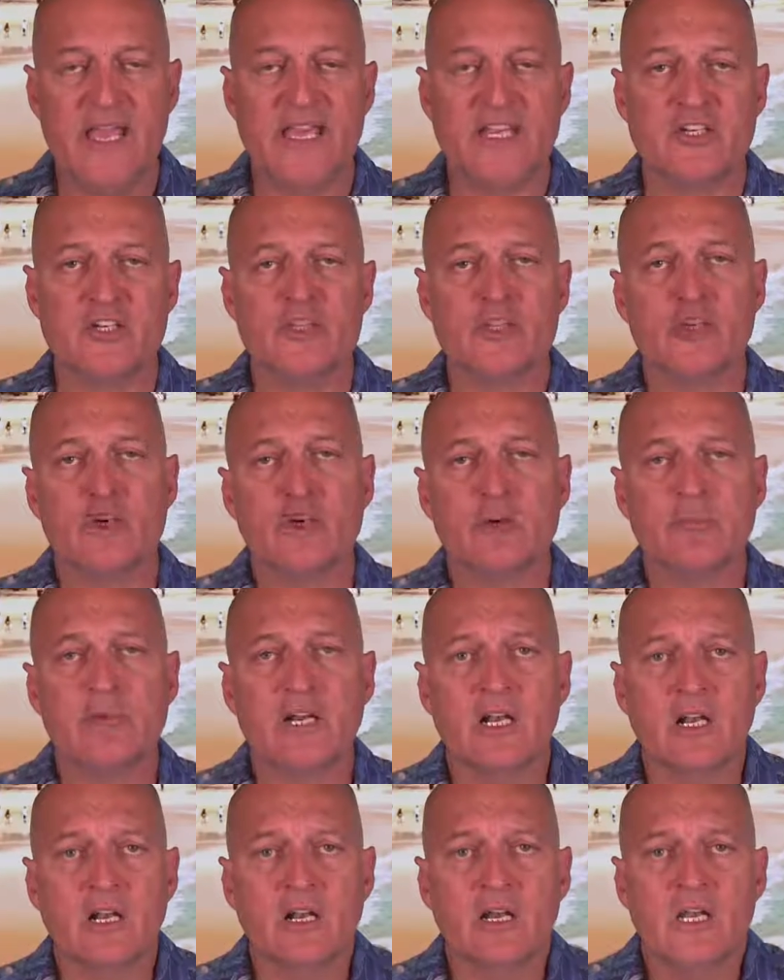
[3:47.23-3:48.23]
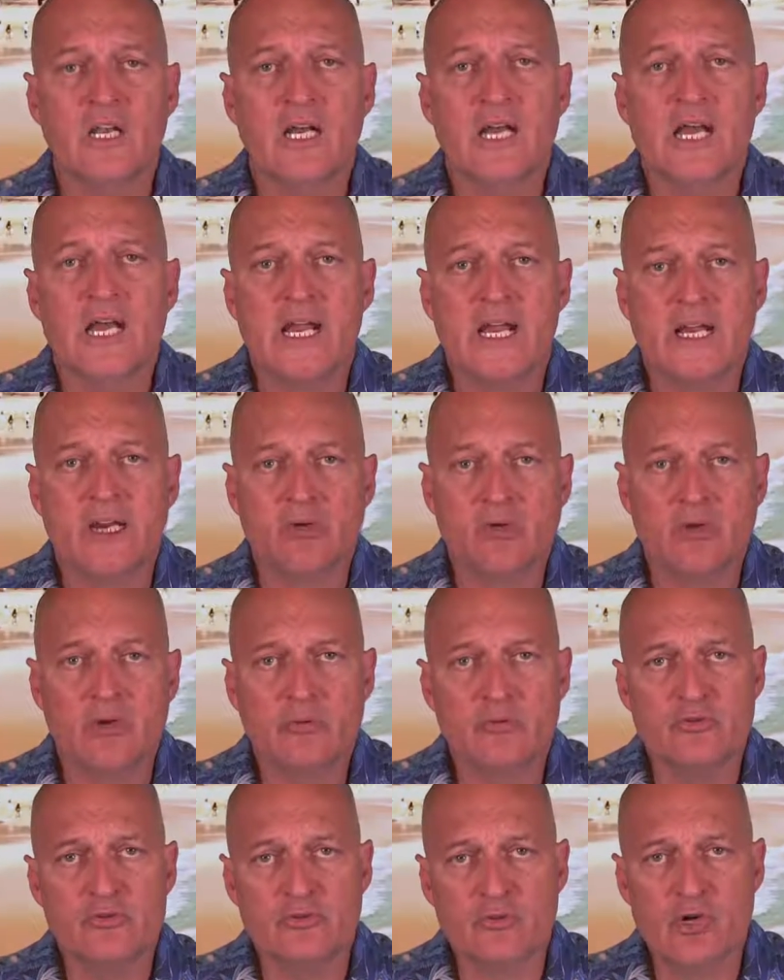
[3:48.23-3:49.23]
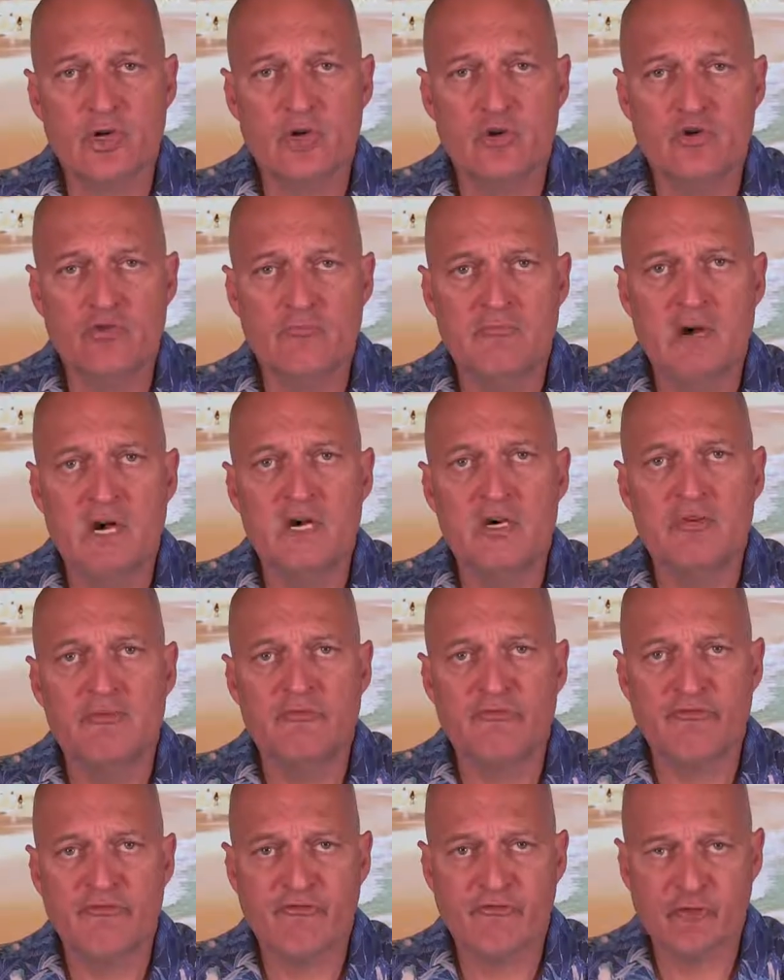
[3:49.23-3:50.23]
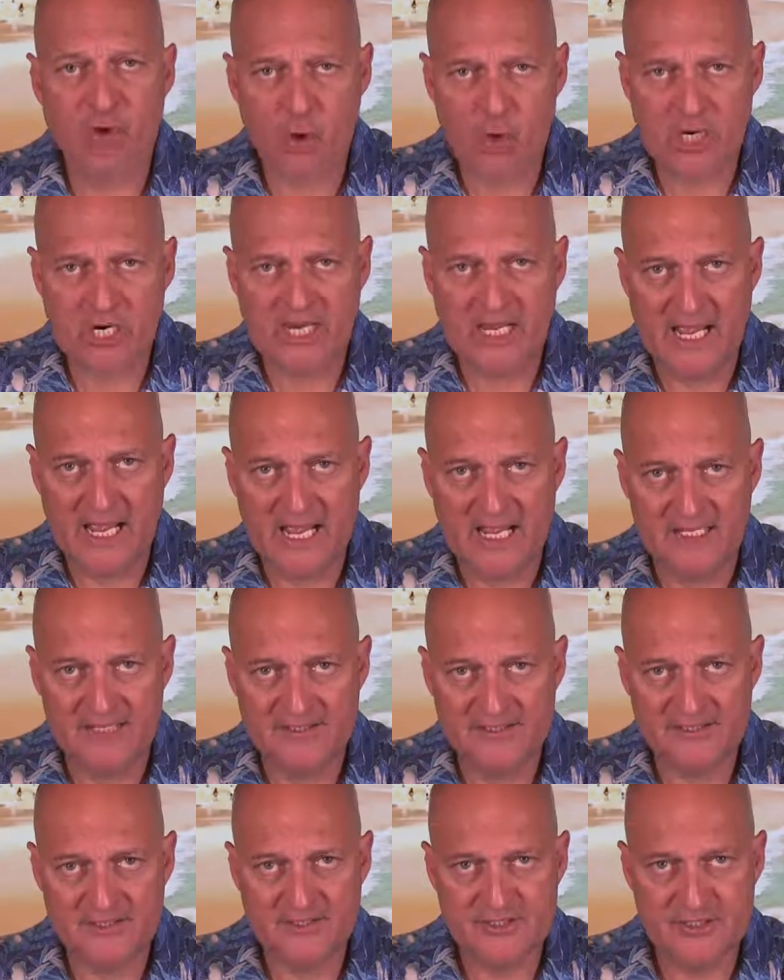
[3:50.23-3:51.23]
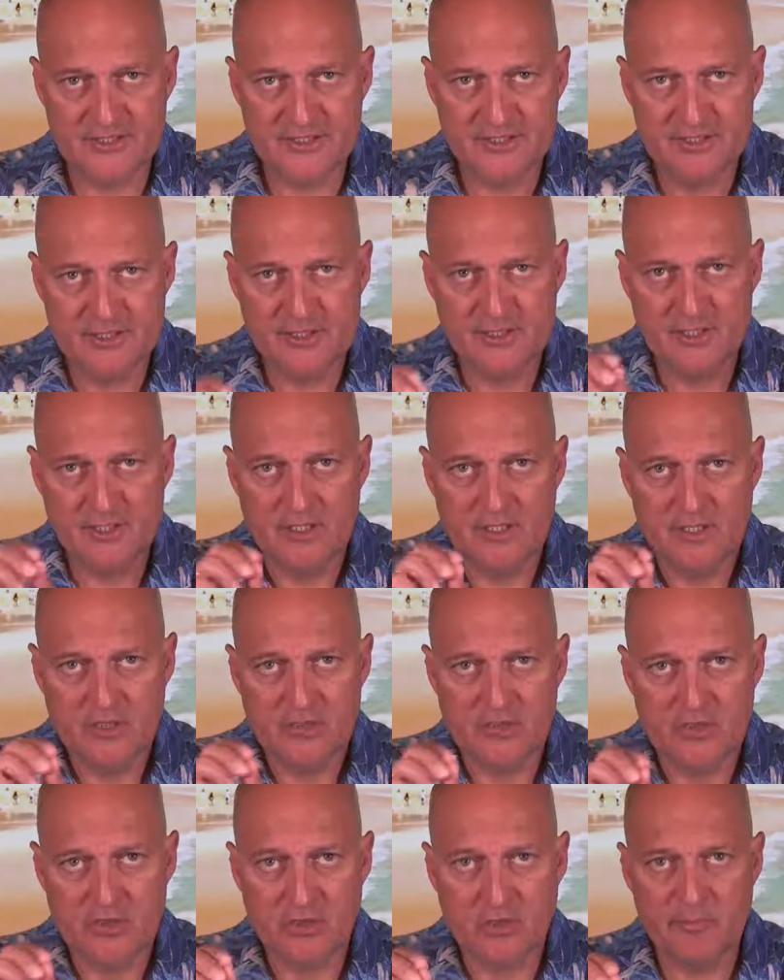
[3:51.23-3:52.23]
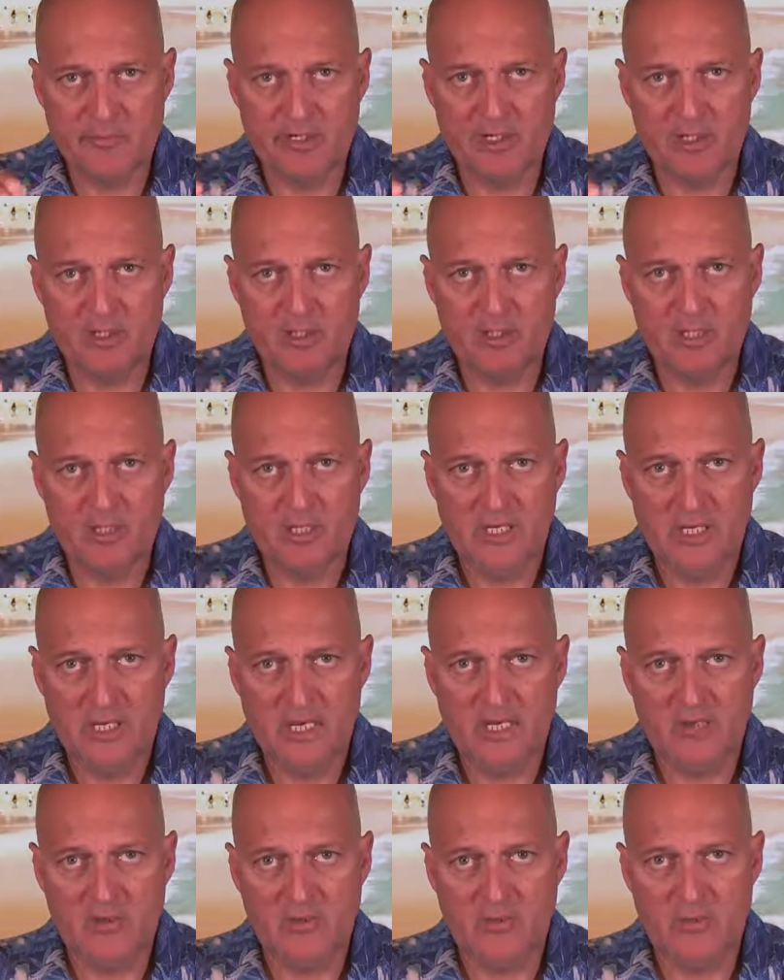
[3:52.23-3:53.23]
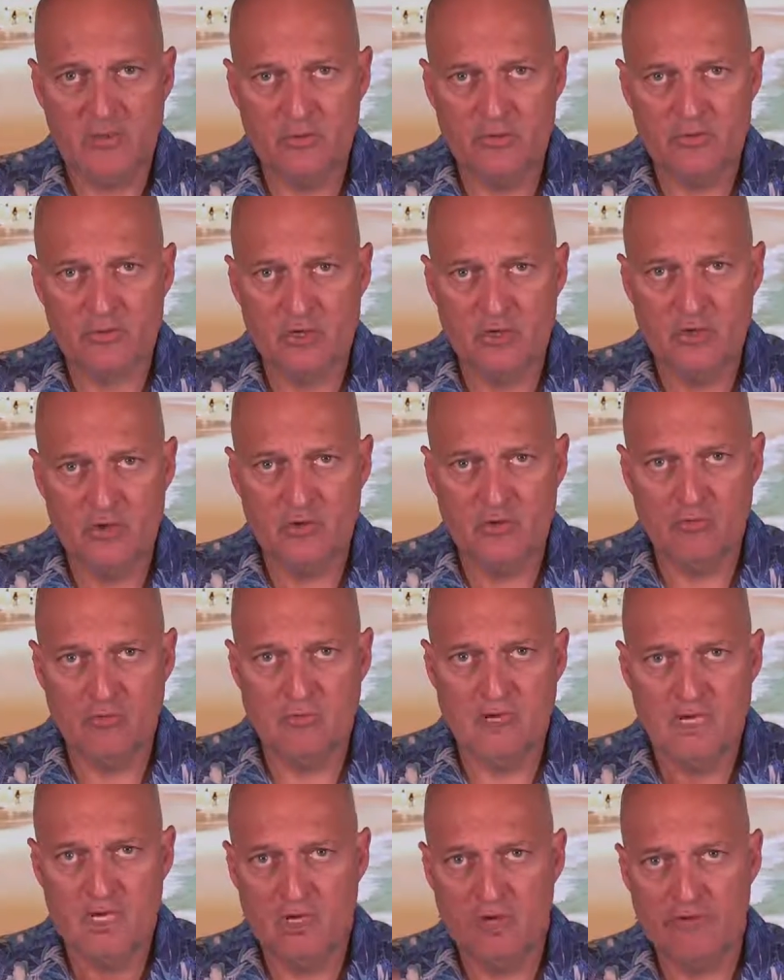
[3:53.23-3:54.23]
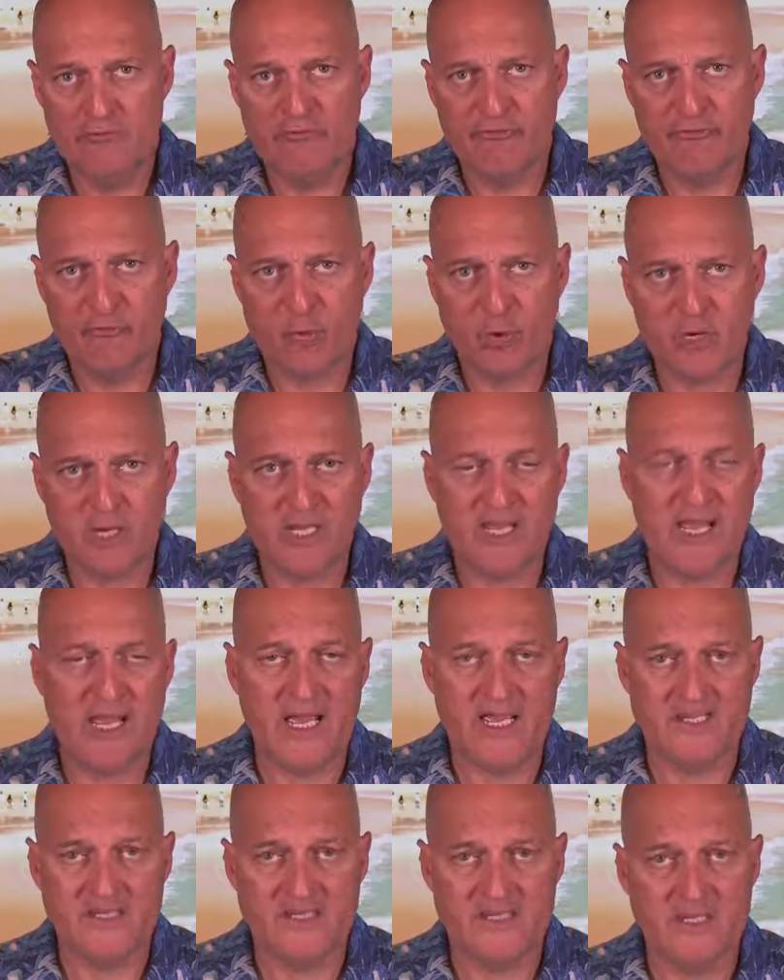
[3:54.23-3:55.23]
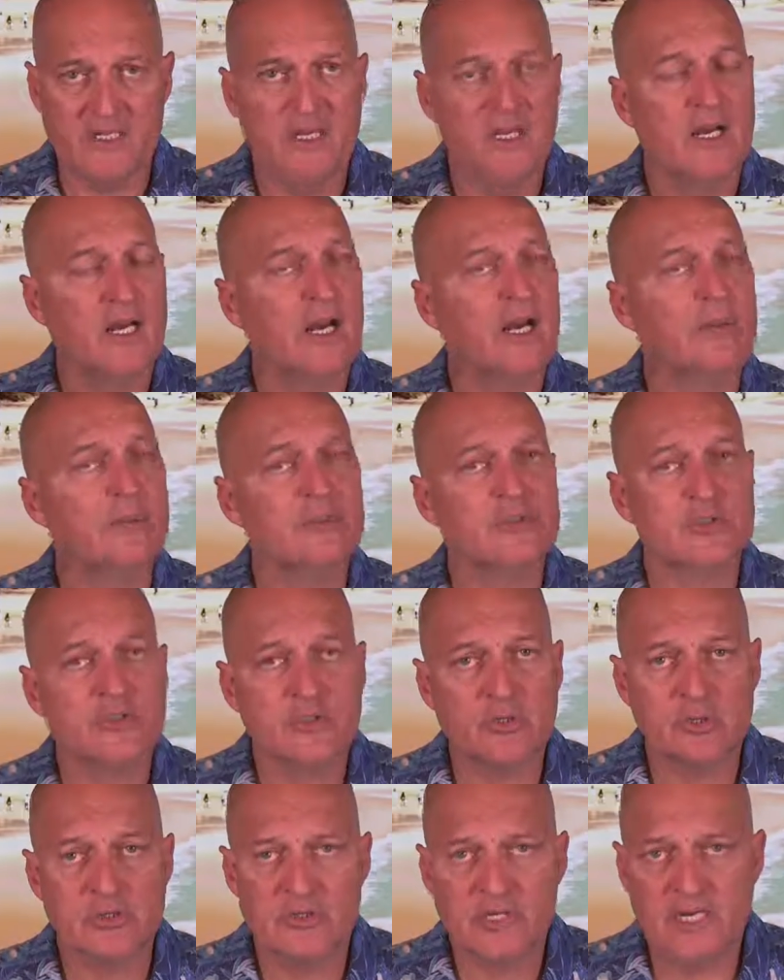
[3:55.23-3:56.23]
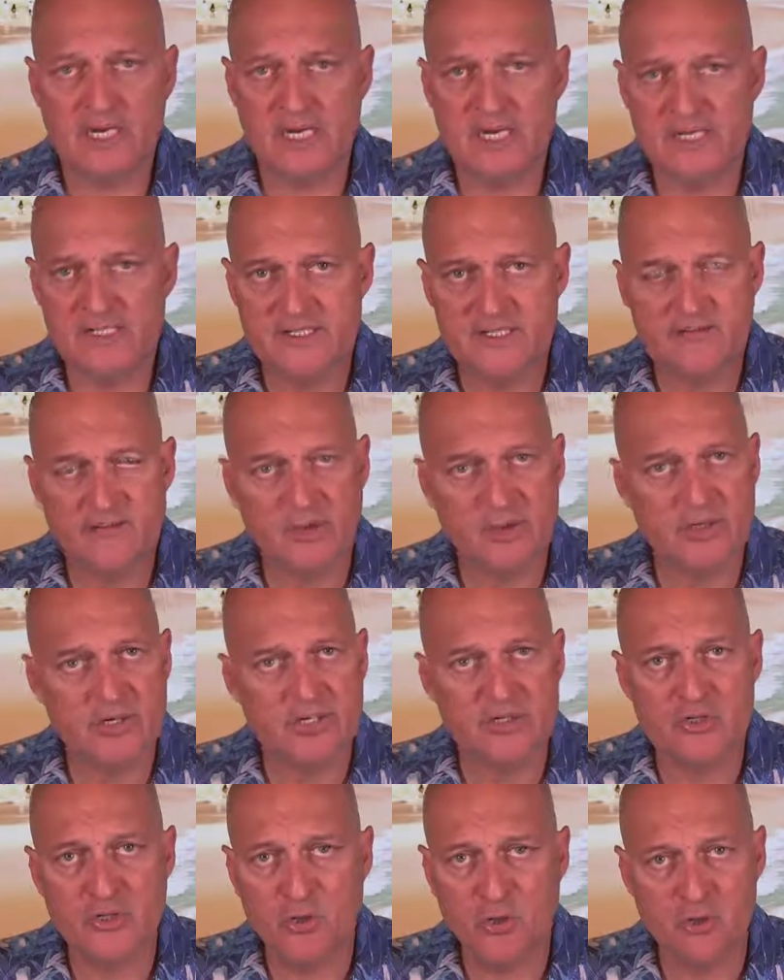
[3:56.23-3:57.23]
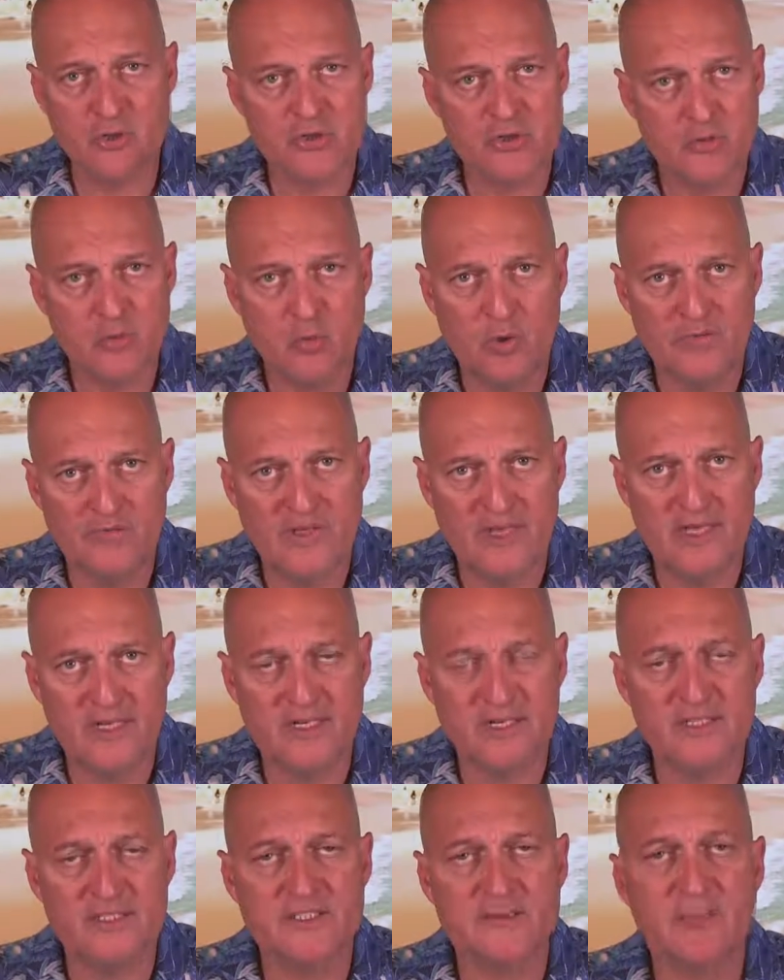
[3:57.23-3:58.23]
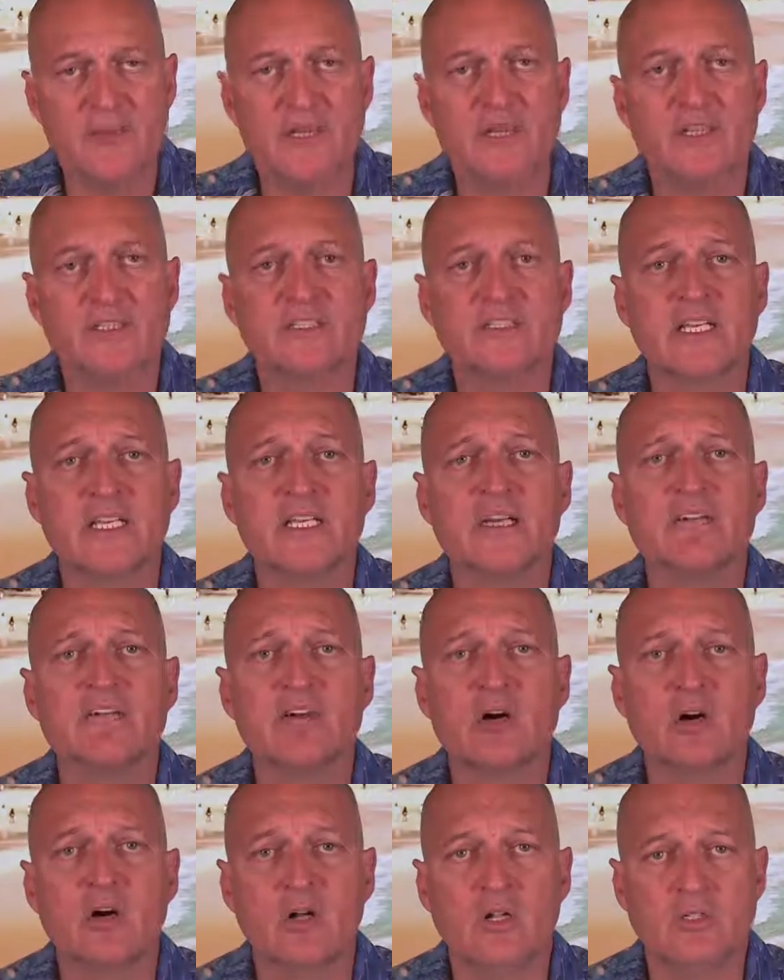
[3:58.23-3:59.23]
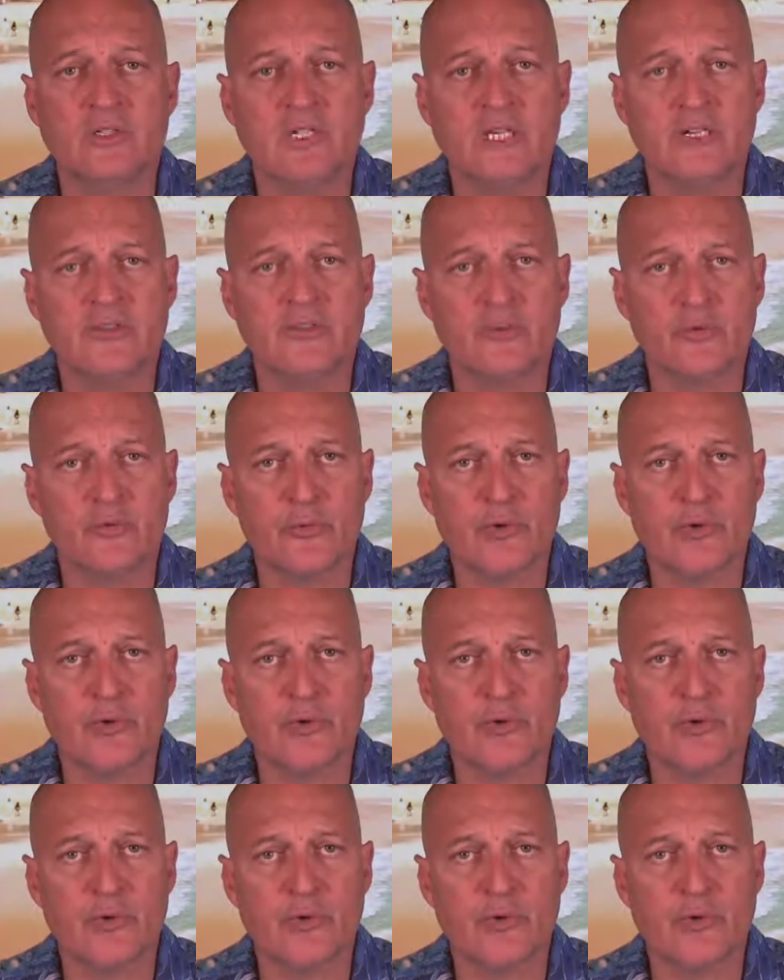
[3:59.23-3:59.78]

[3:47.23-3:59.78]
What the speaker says: a terminal aerodrome forecast. Terminal aerodrome forecast. I'm sure the guys have already told you what that is because they have all done the